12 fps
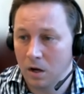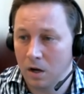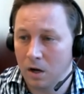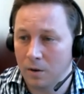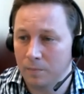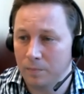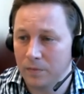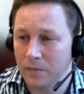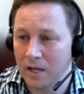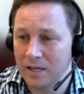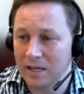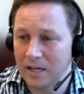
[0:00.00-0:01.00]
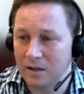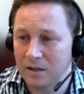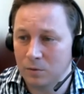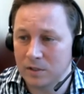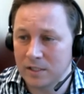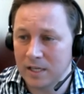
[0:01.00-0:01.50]
Um, and
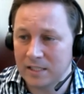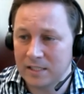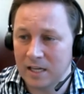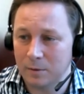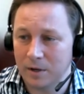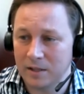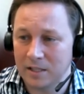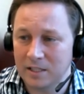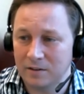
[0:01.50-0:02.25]
Nick was asking about the